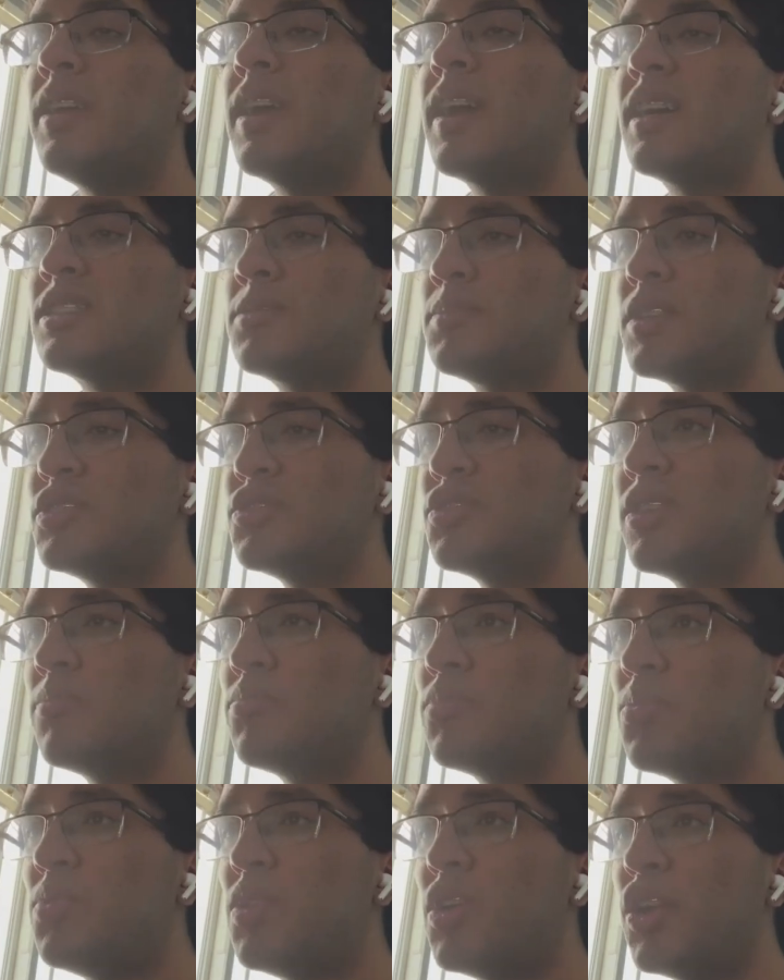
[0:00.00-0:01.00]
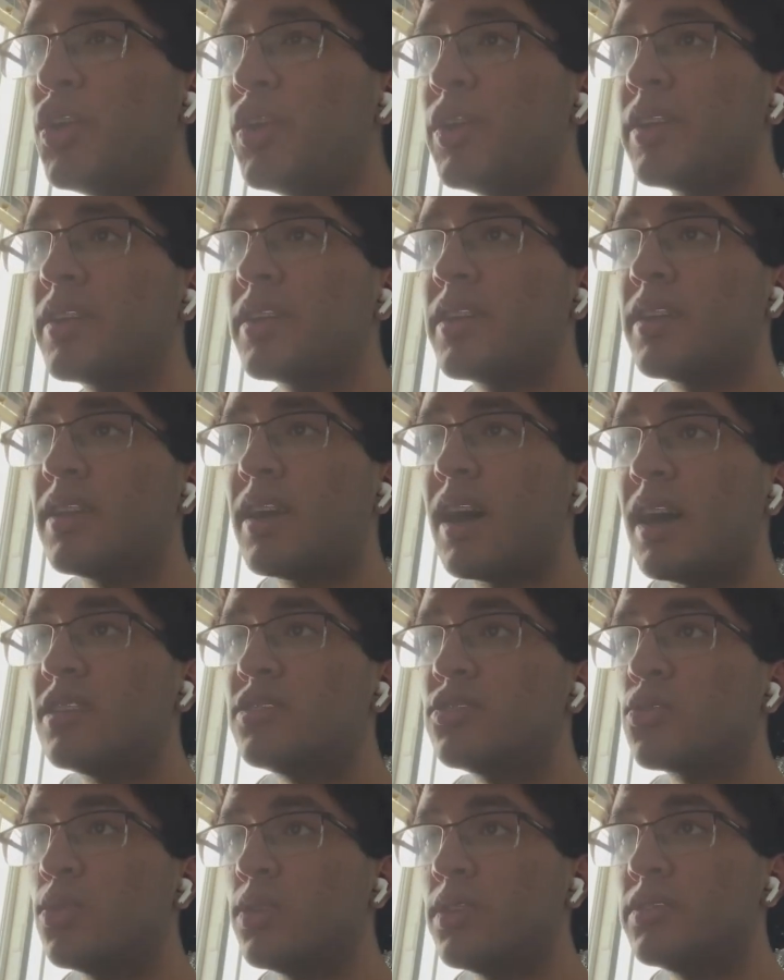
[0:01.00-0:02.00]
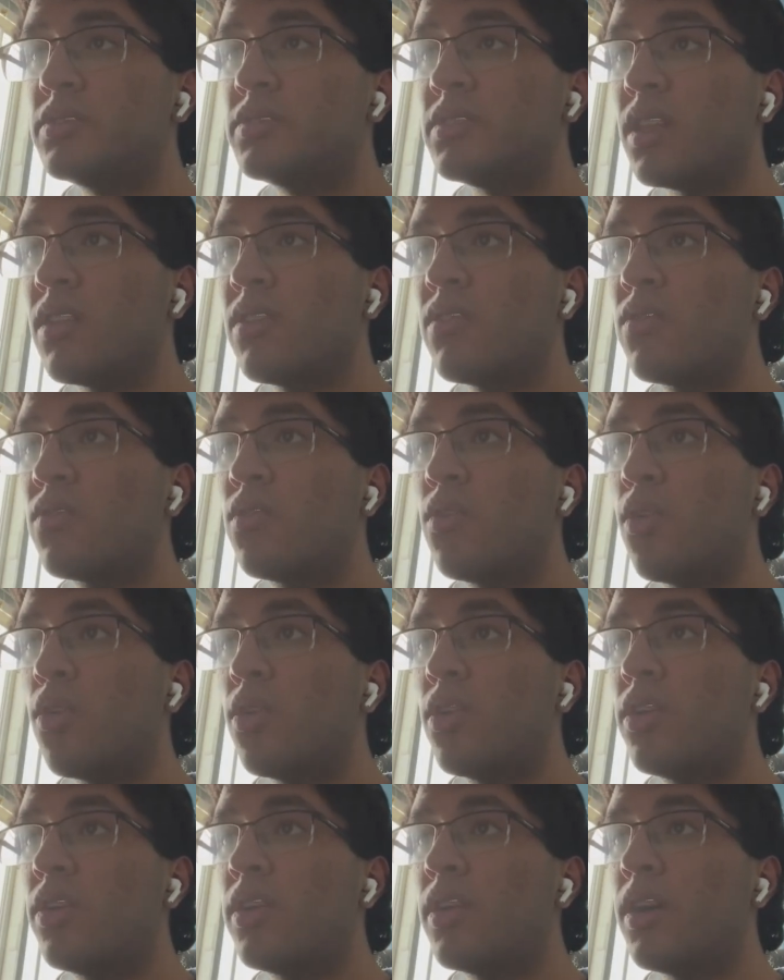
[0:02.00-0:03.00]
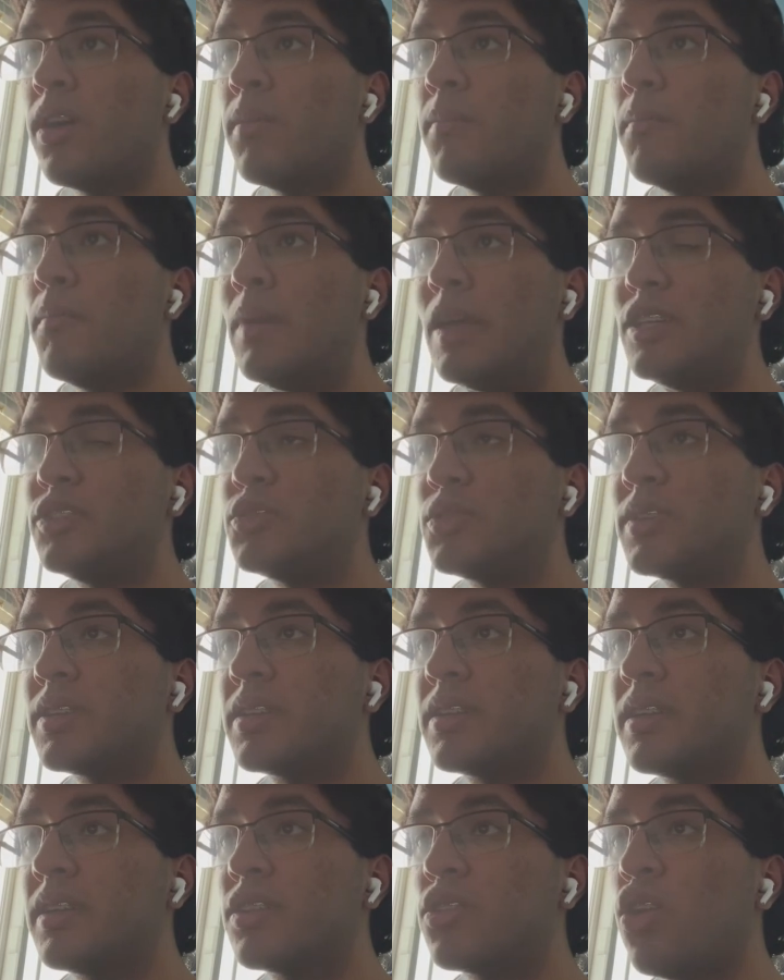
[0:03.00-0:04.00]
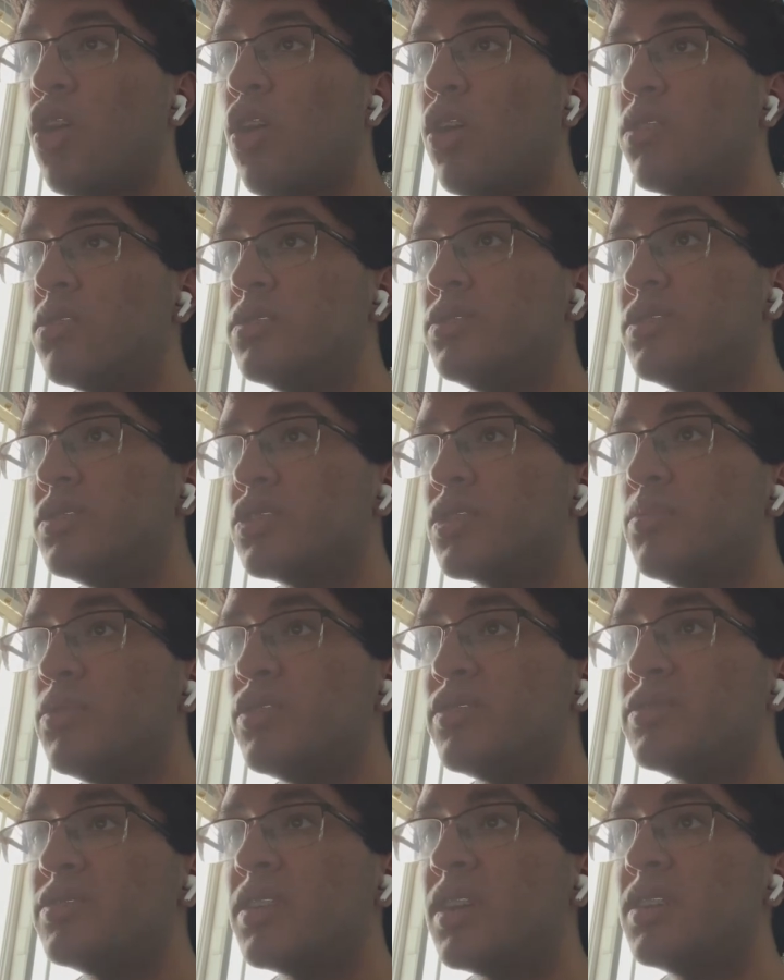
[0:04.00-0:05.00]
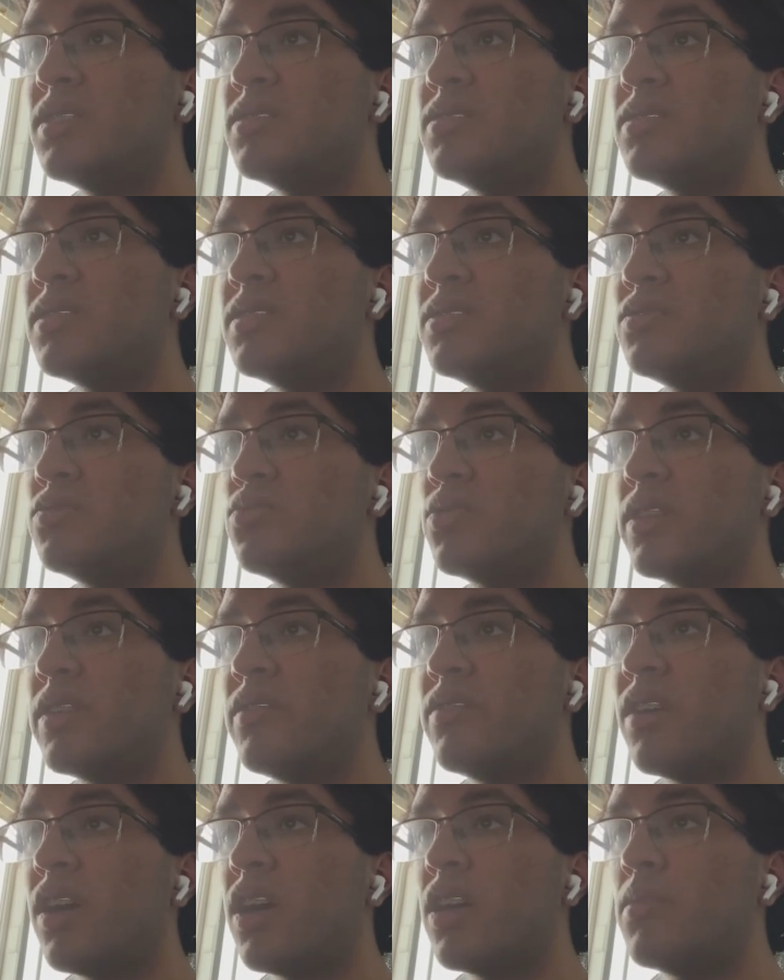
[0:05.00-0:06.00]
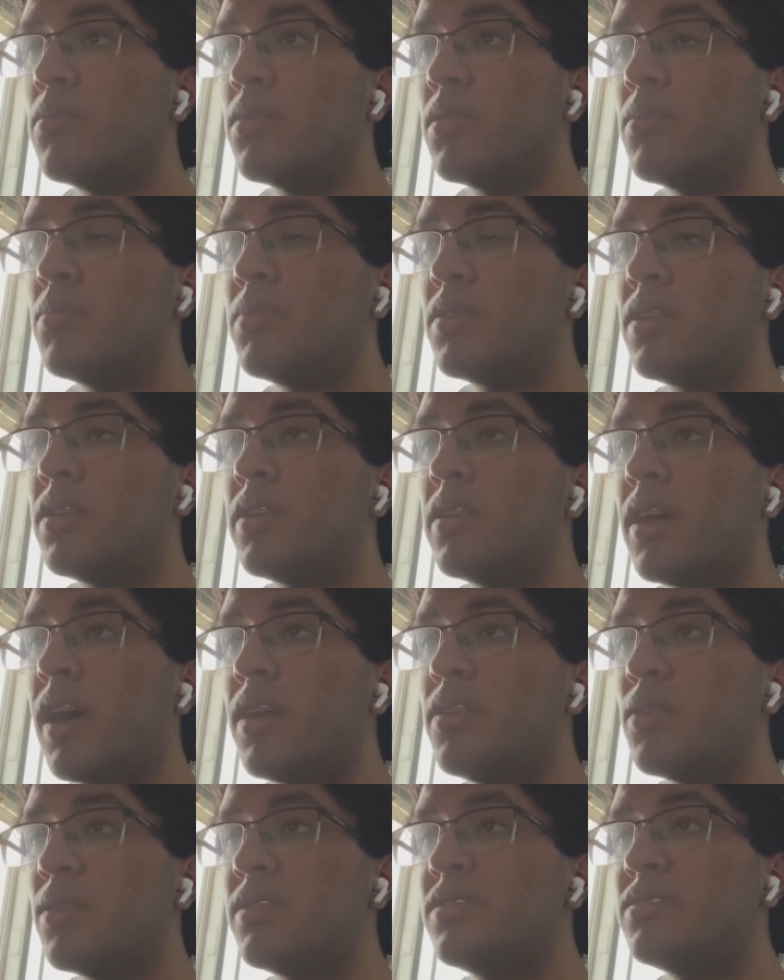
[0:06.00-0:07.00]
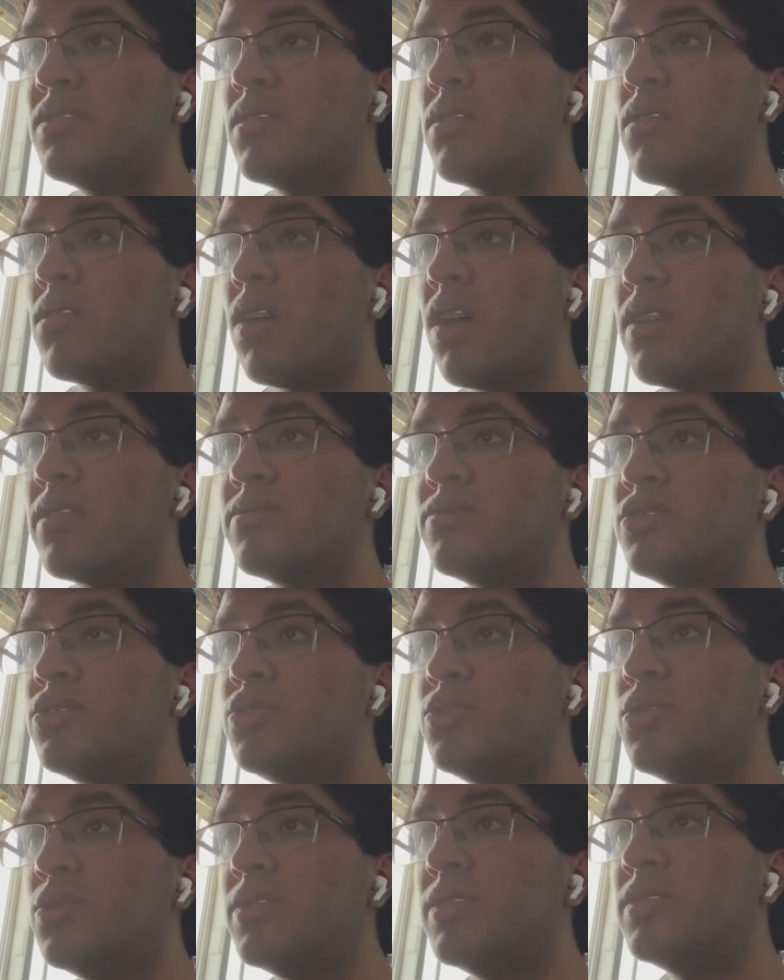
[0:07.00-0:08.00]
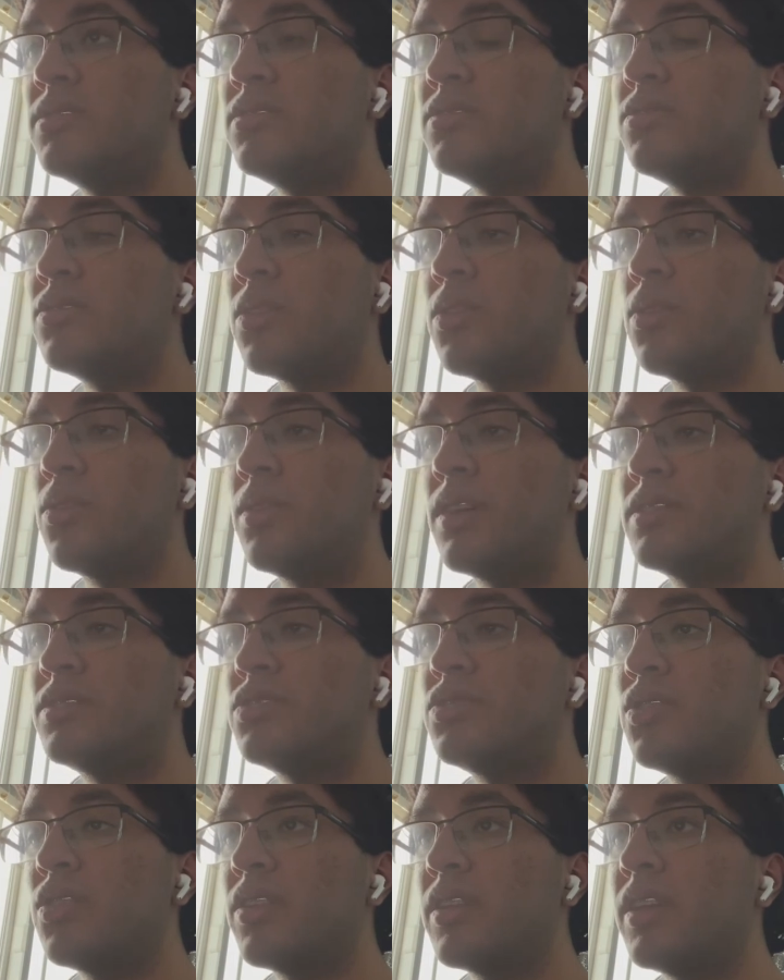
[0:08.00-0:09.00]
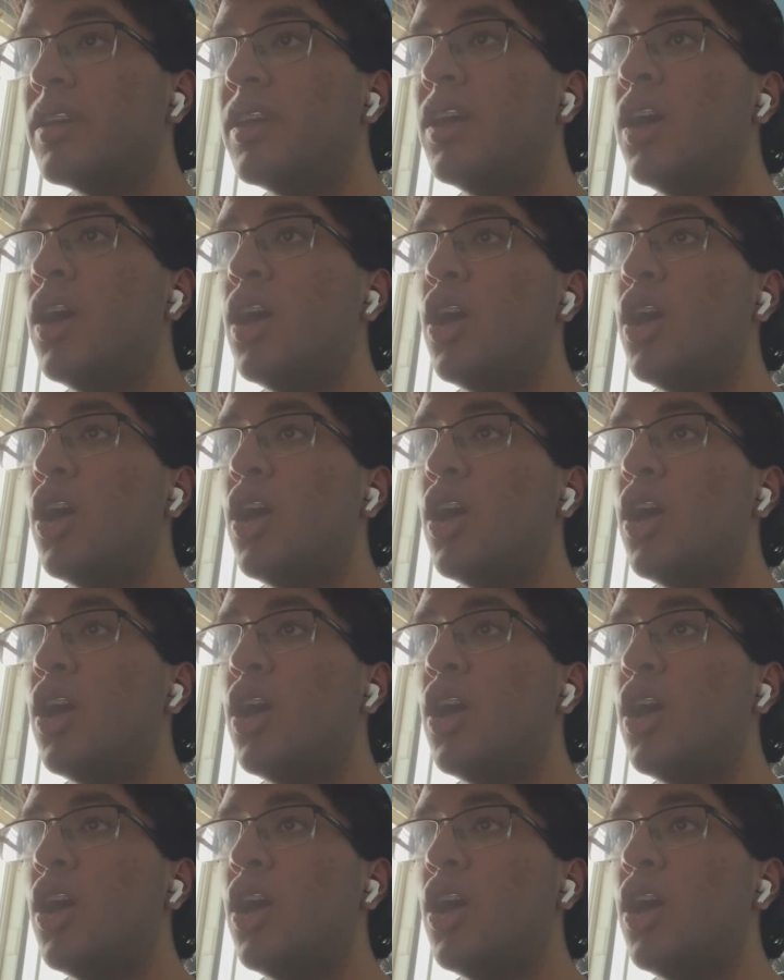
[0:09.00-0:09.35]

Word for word: Yeah, especially preparing in high school itself for um, majoring in college in computer science is really valuable. But I noticed that a lot of students don't necessarily